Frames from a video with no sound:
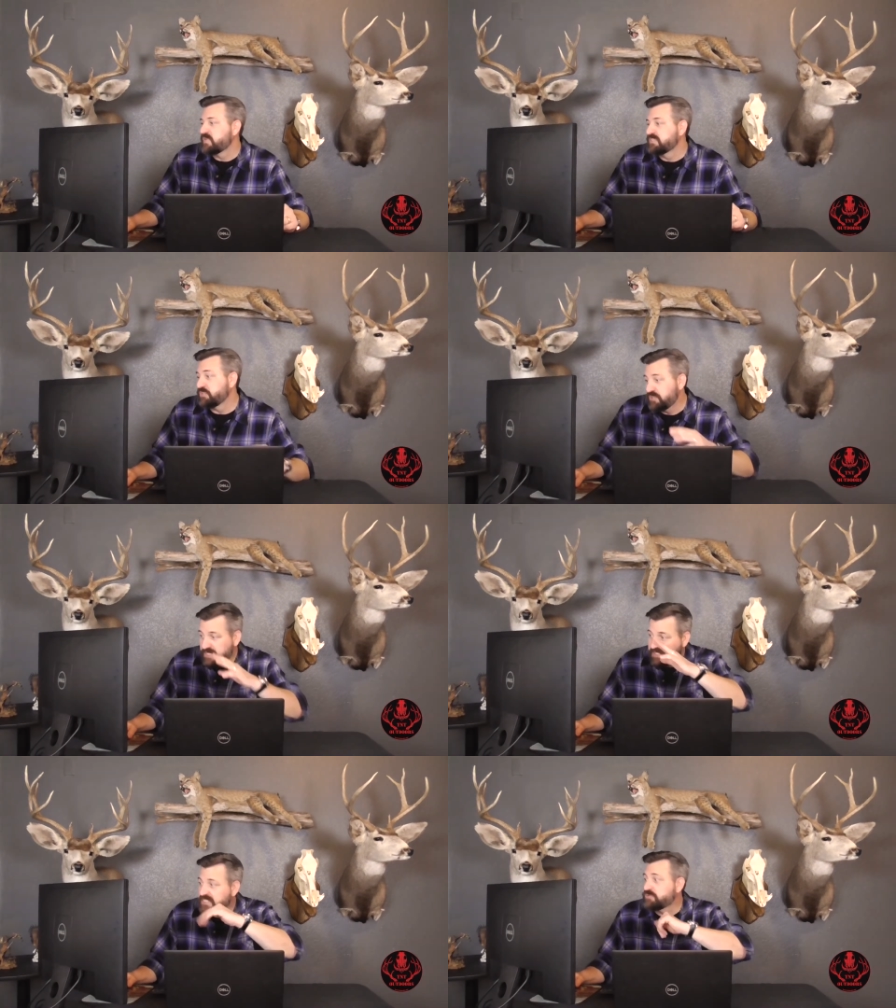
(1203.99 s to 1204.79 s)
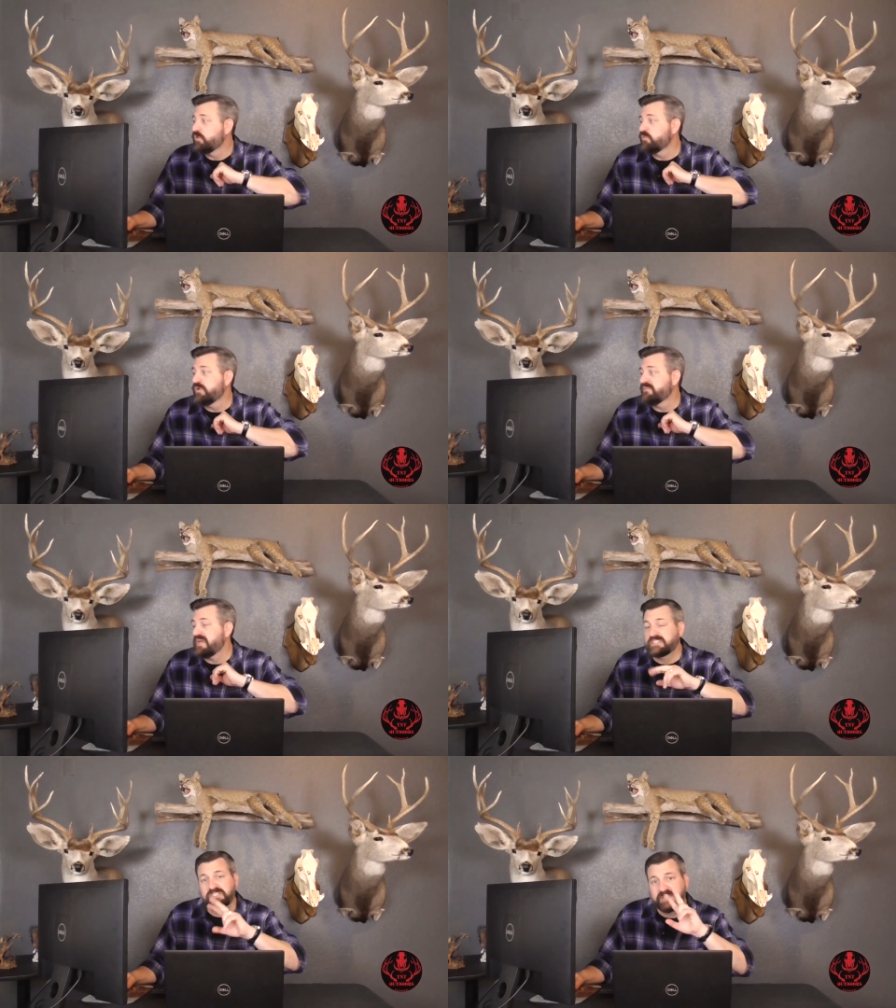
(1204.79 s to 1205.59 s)
So then this one would have
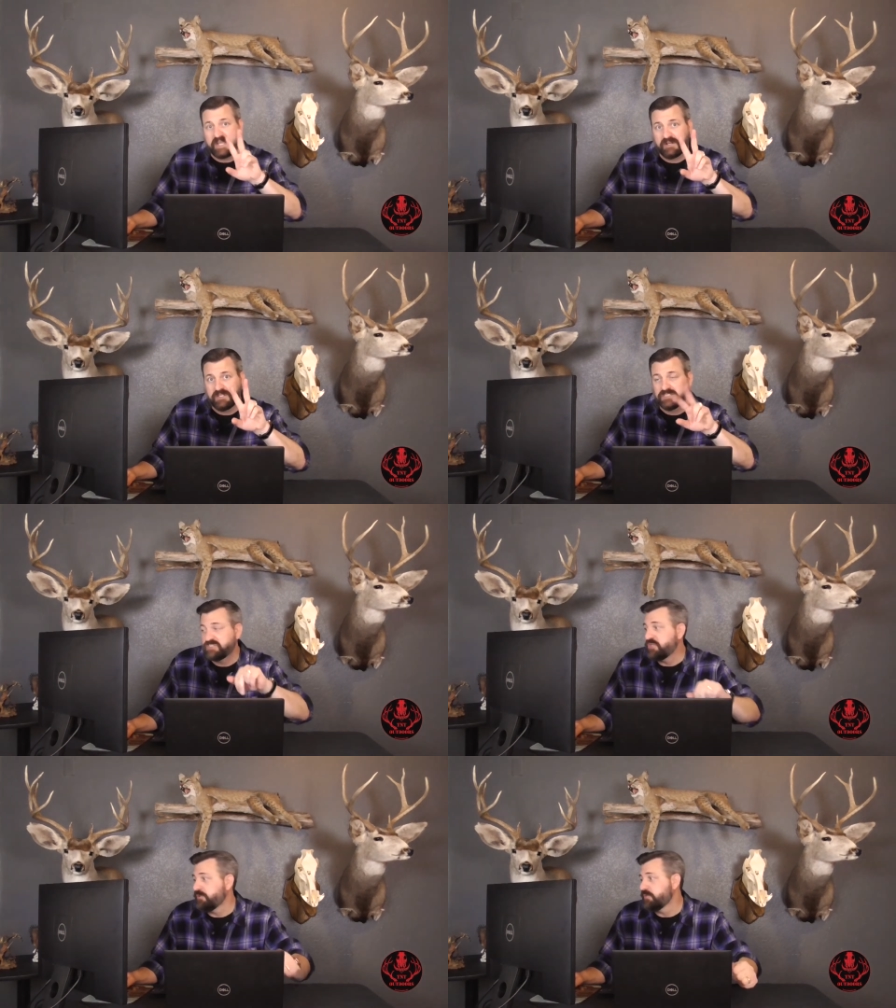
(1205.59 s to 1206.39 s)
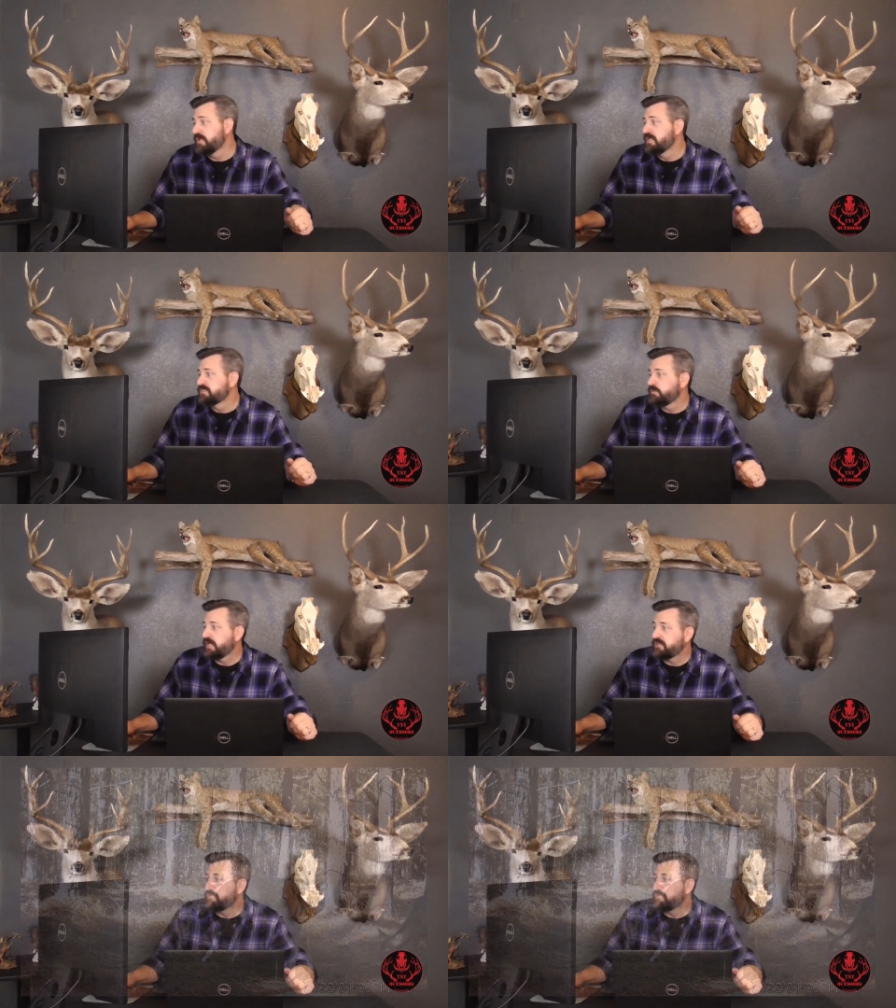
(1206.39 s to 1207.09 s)
actually counted as 2. So we got